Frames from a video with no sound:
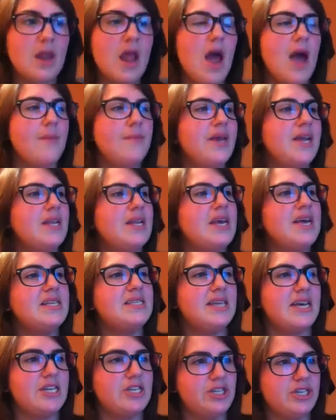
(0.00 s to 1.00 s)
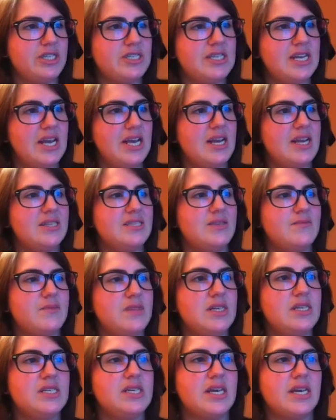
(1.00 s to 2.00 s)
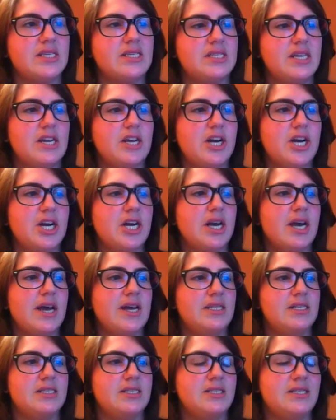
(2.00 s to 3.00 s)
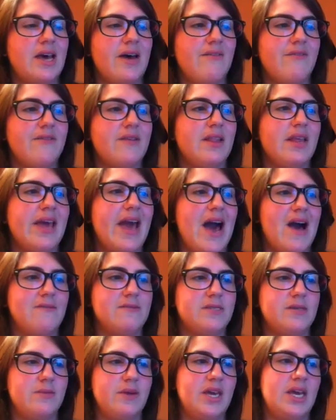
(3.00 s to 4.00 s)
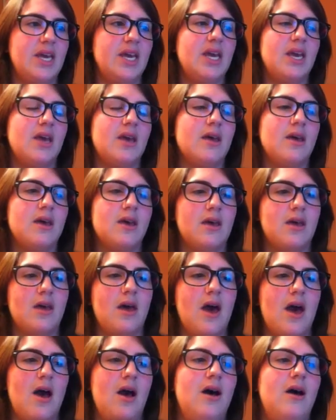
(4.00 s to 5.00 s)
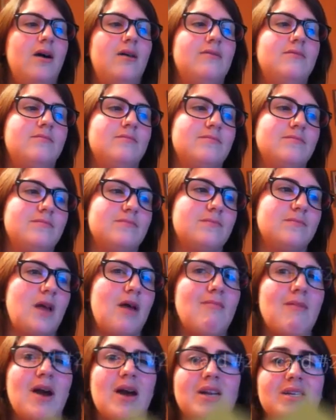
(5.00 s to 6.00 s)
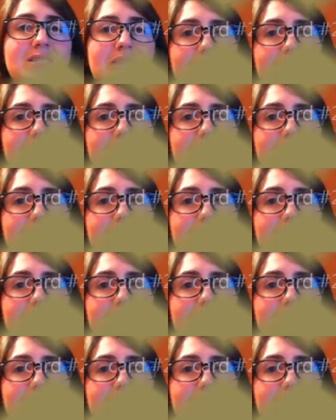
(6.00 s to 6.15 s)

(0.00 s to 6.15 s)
I mean, it's interesting. It's something to consider. It definitely have to be, I'm not going to